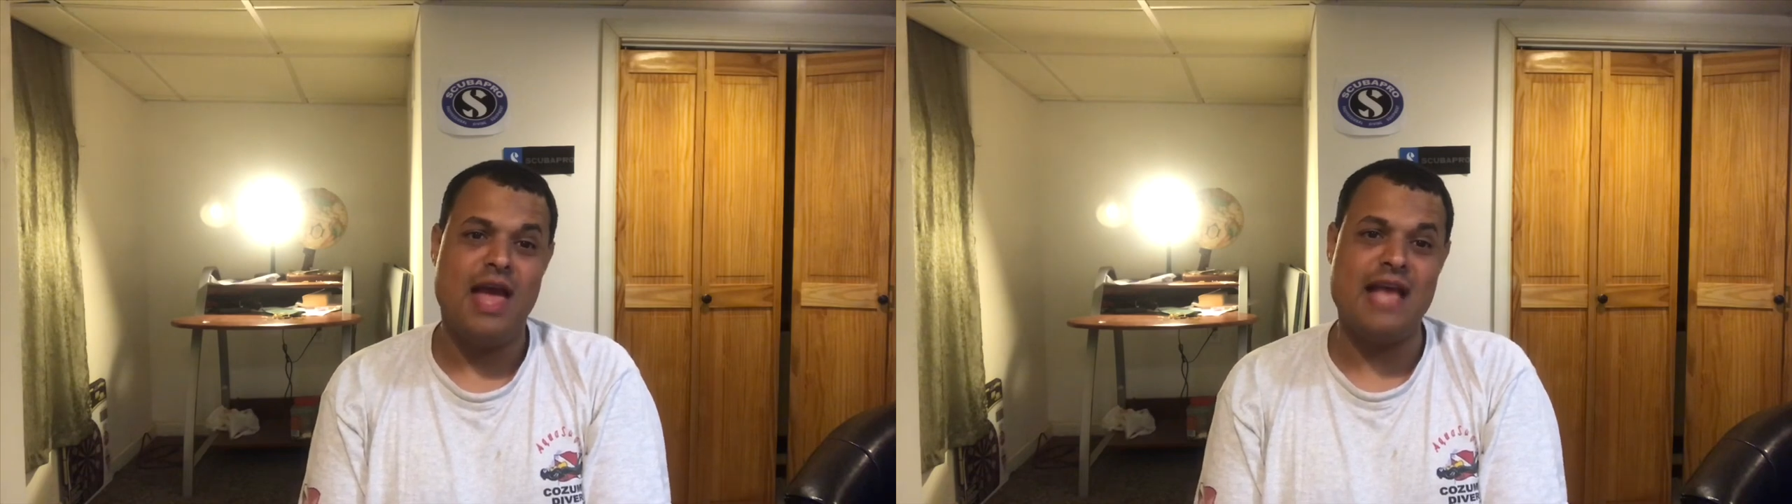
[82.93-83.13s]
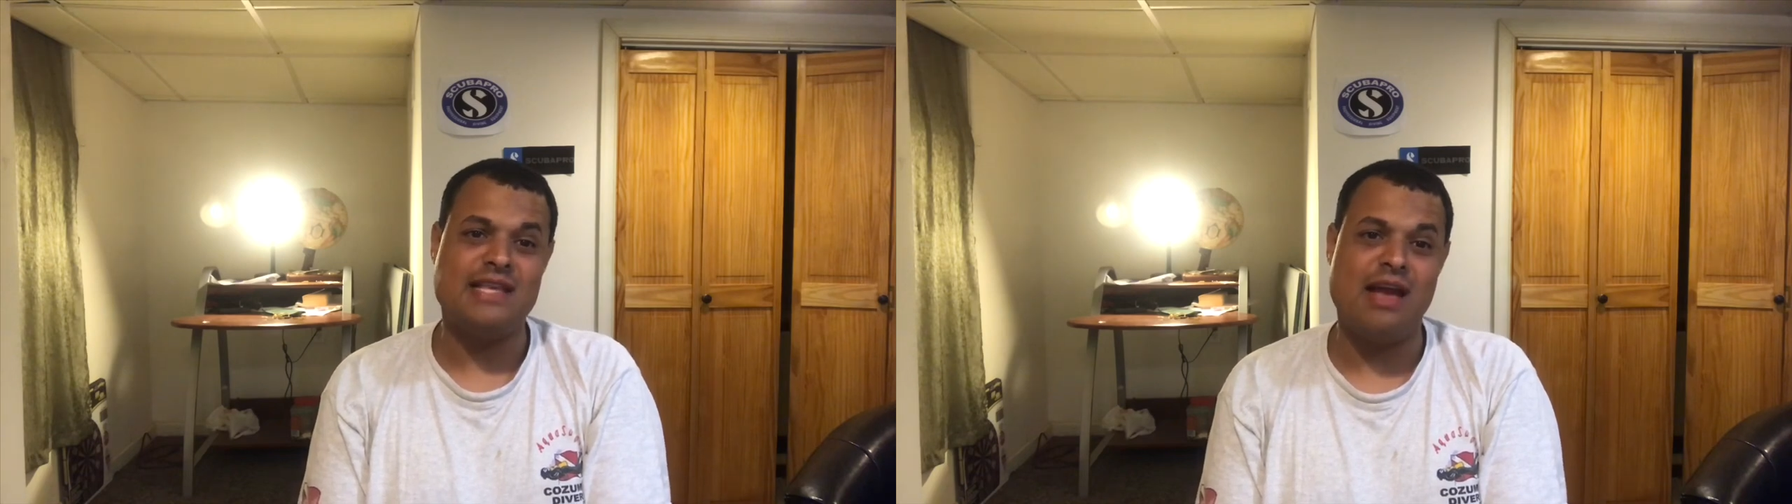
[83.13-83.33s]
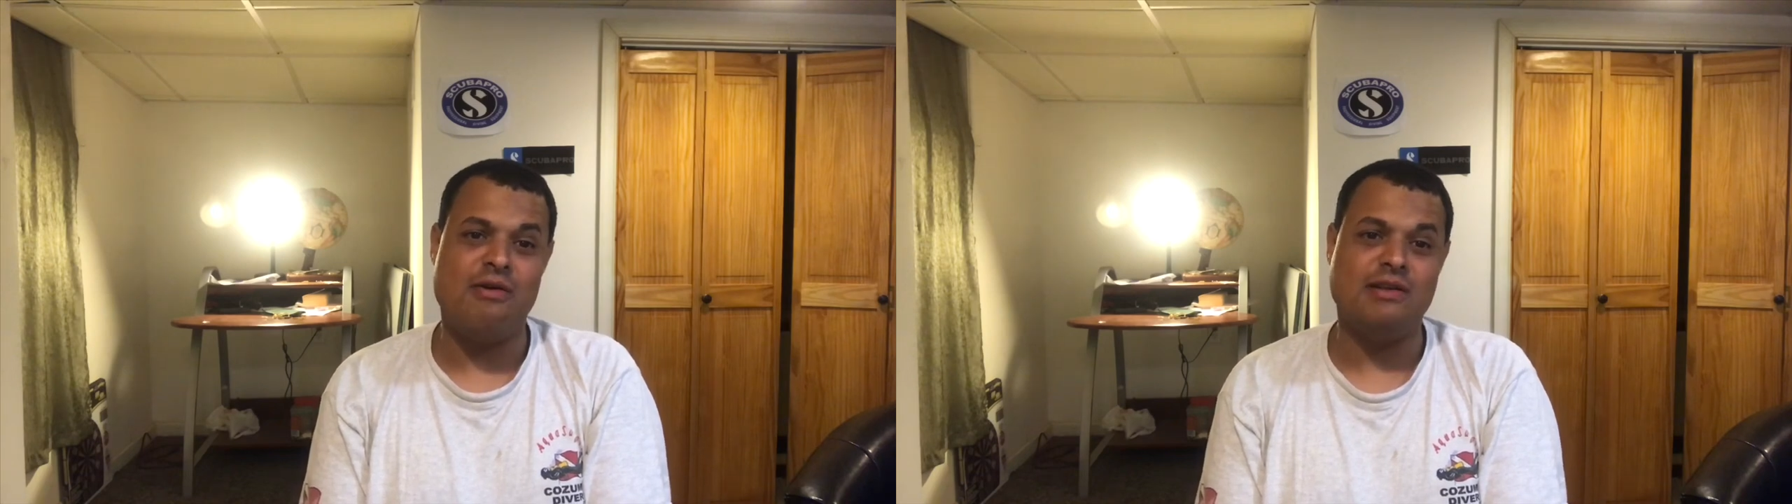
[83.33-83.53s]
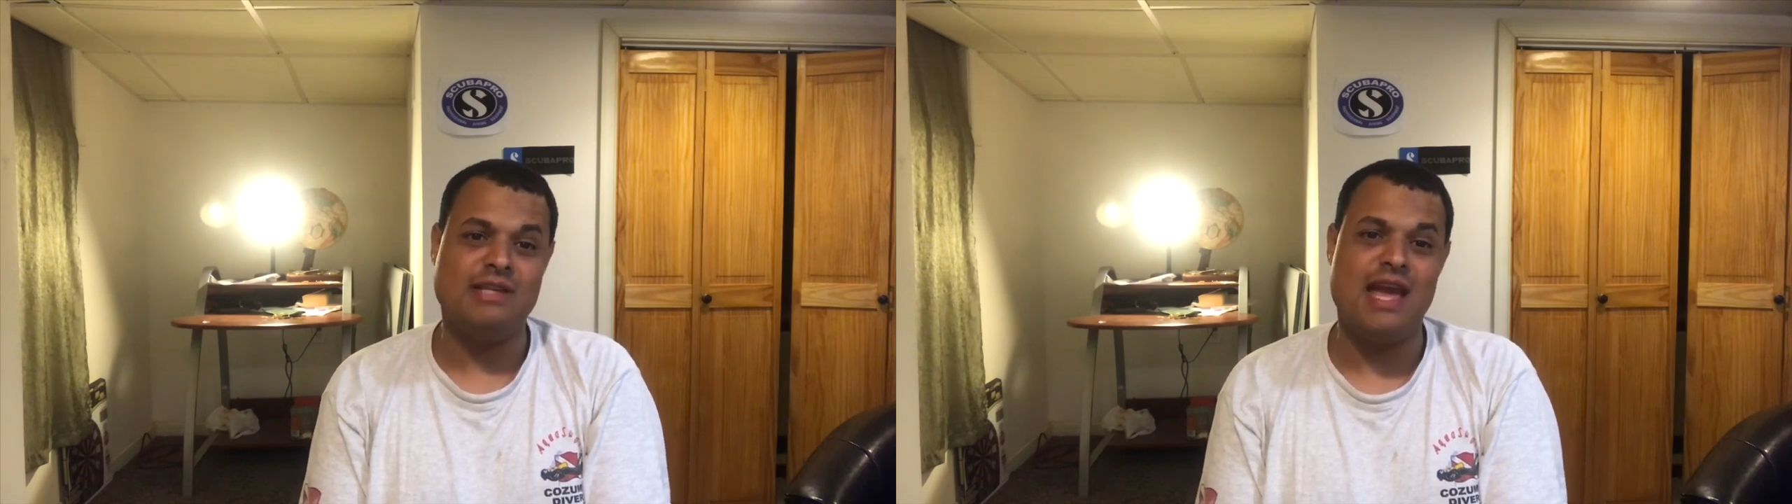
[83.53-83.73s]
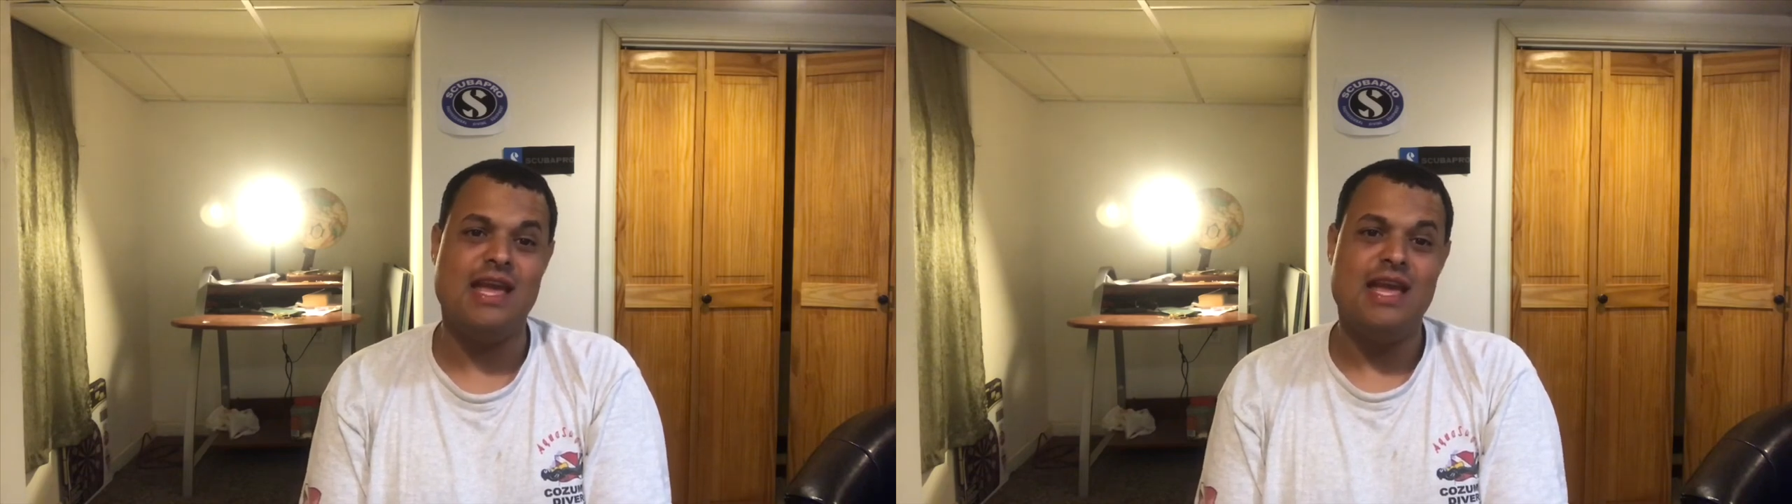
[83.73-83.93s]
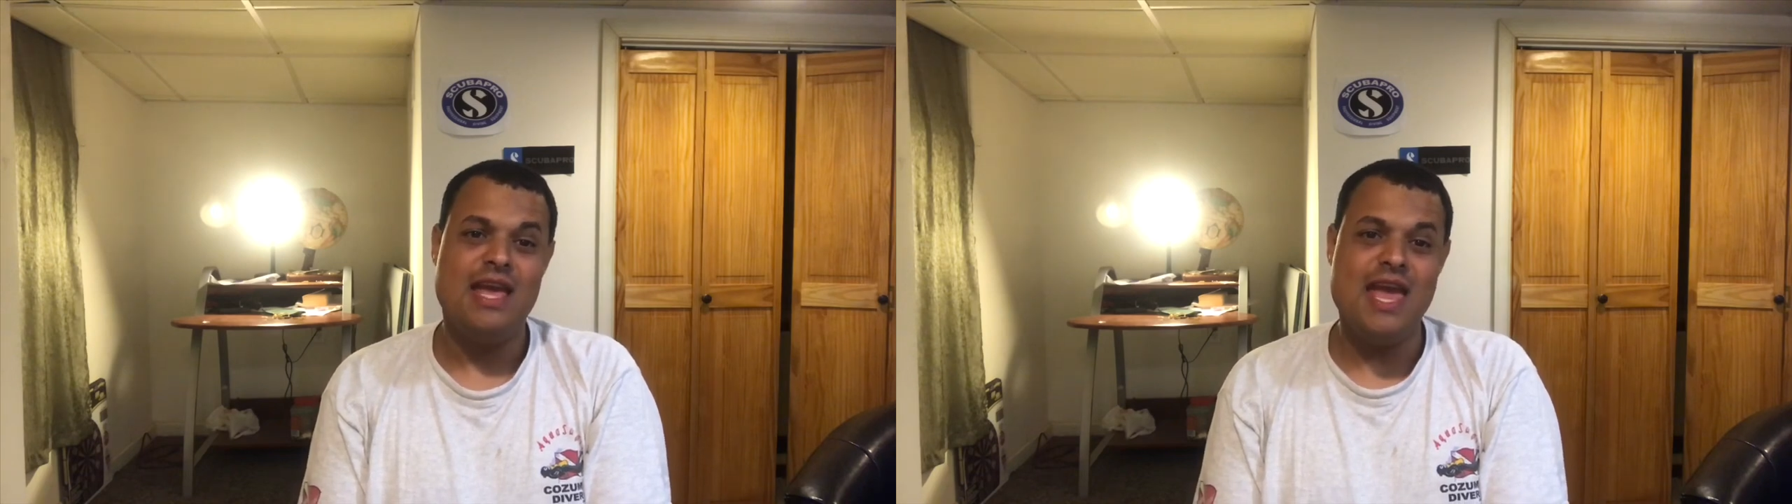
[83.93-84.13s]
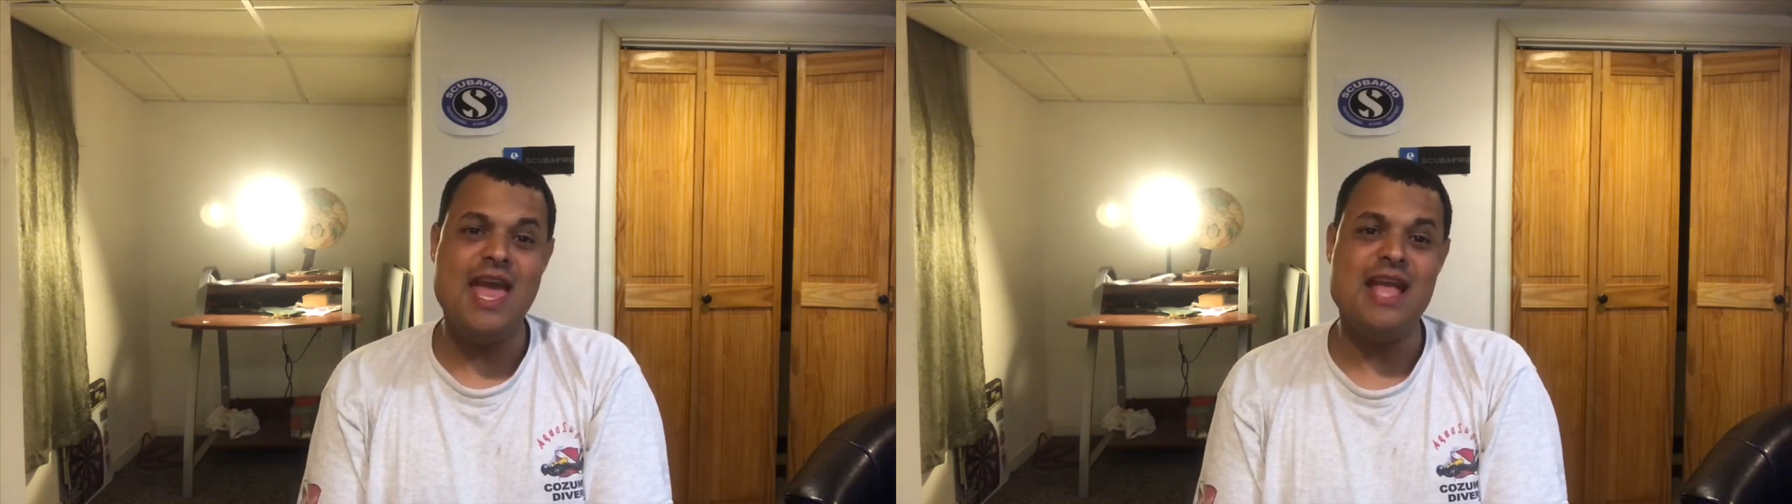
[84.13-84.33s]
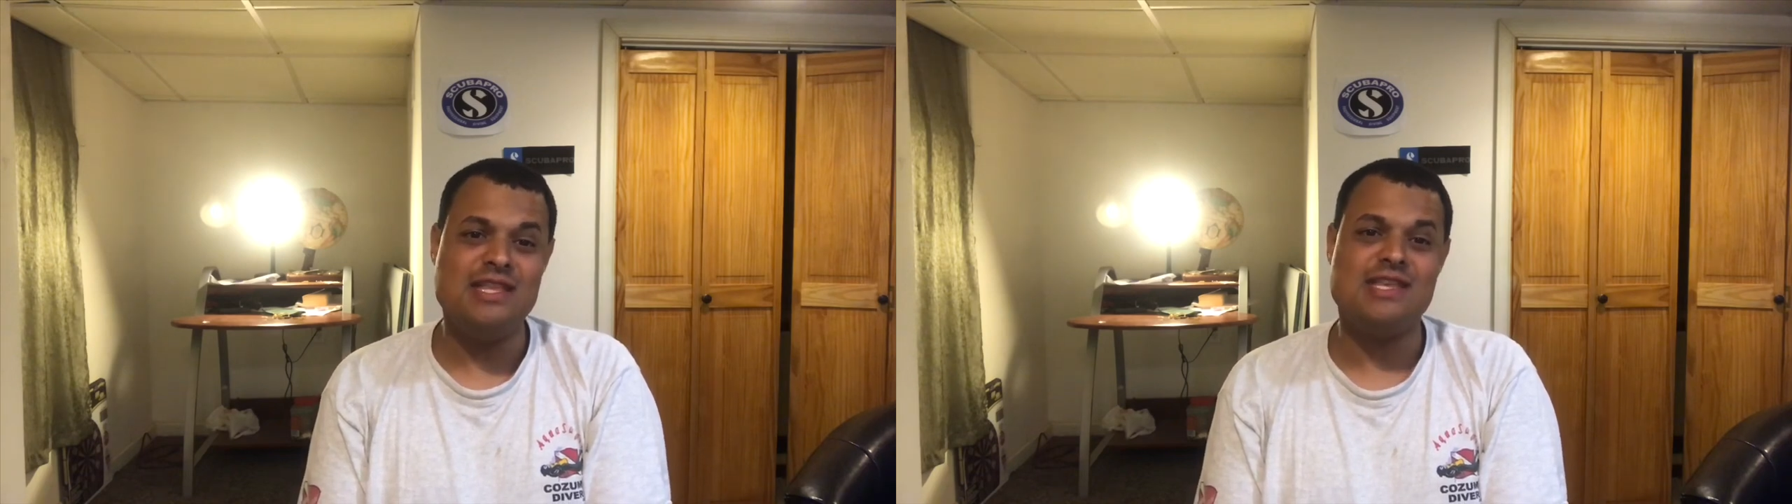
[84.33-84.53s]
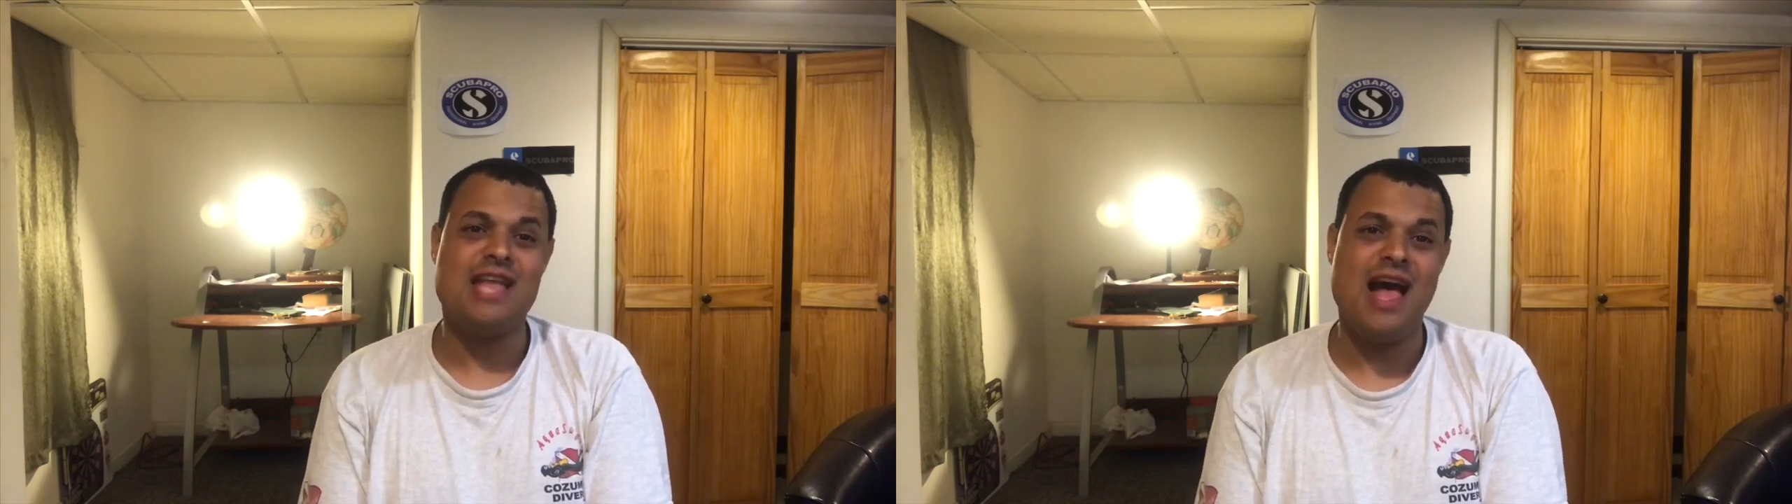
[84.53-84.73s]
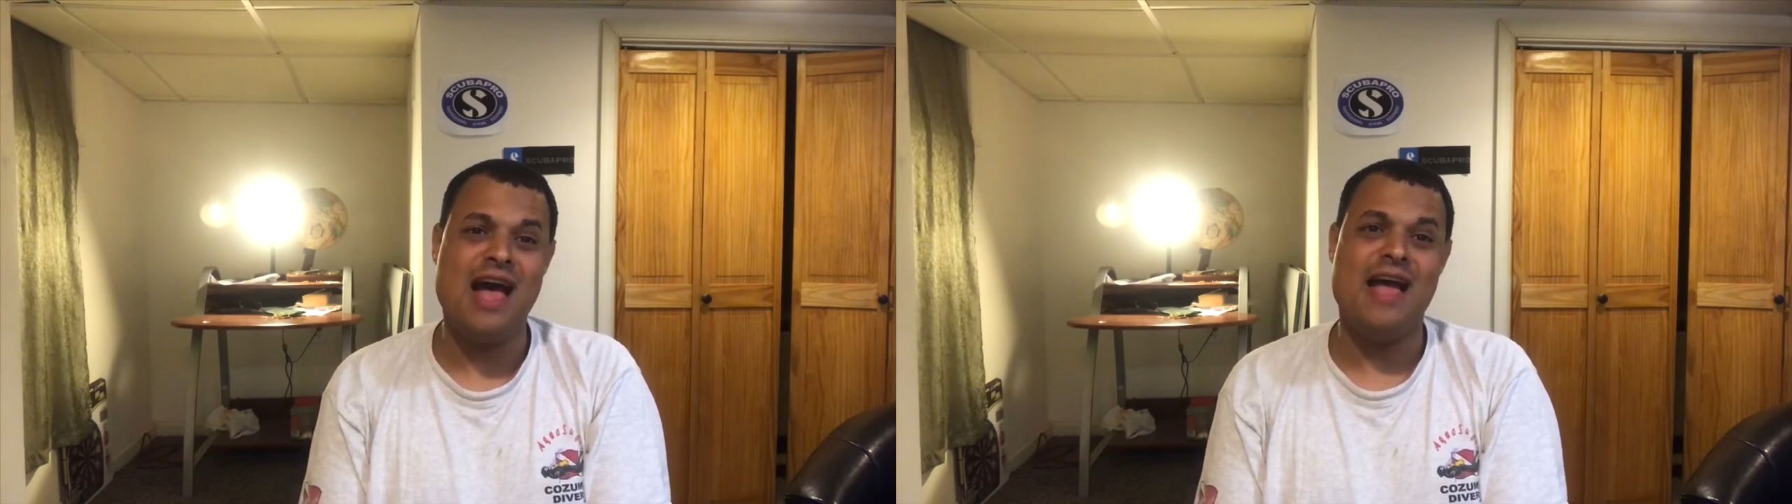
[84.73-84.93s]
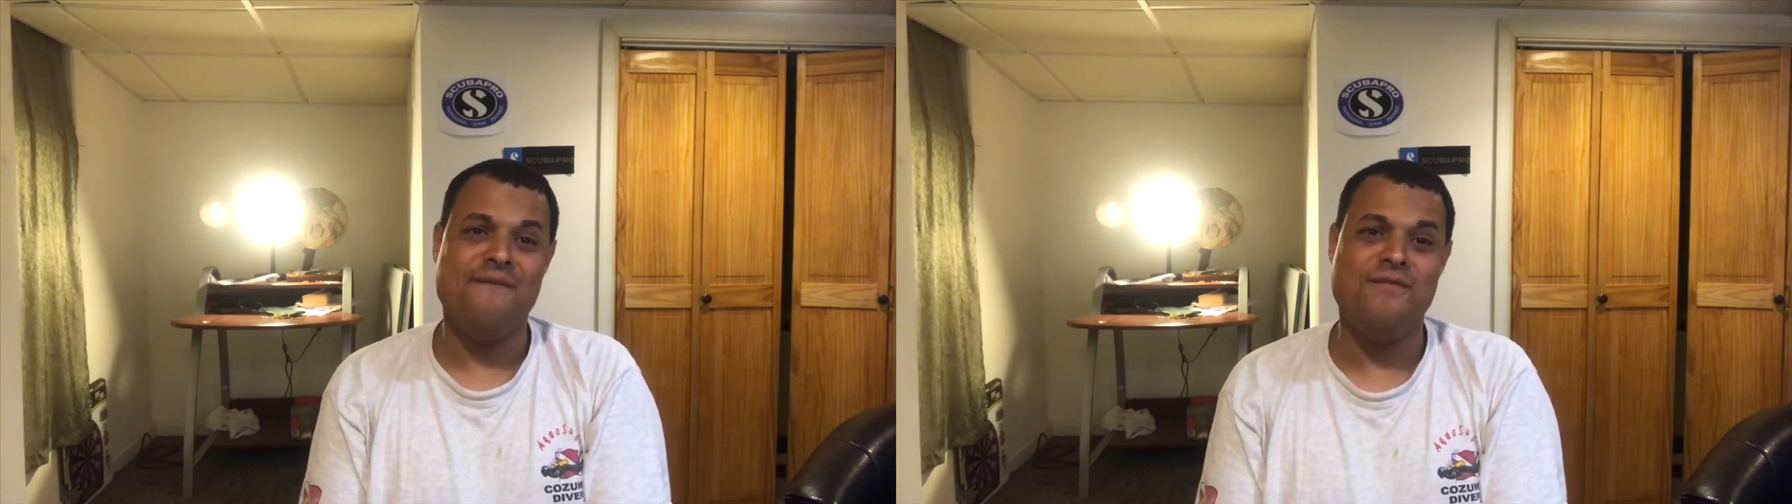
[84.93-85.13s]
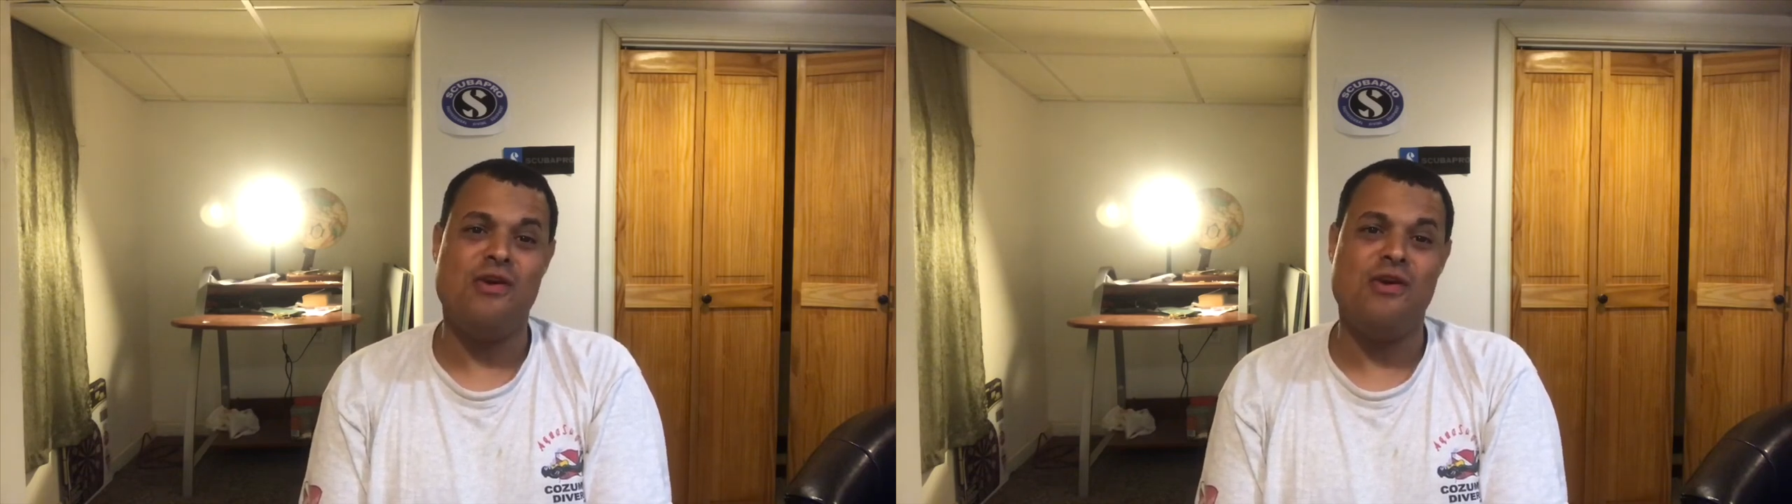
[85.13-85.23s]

As I always say, it's time